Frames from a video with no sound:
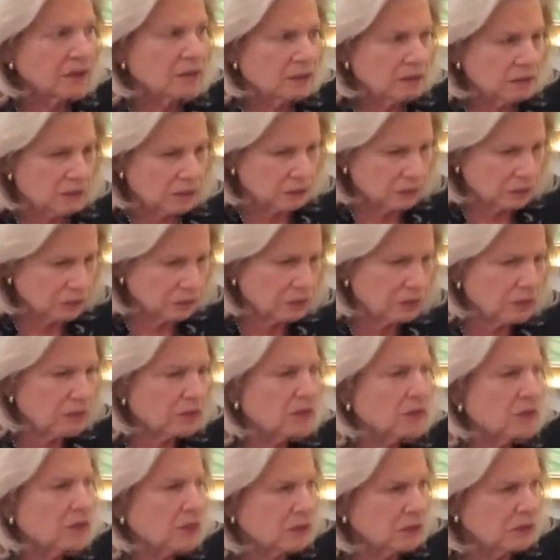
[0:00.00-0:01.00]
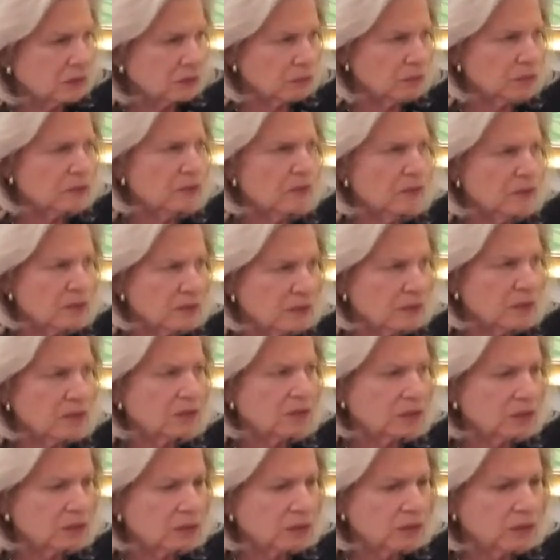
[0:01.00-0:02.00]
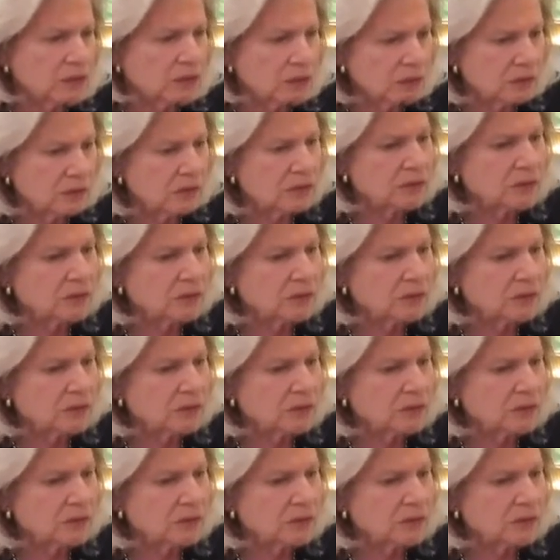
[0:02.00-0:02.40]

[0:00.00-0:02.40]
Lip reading: So the 13th was the choice.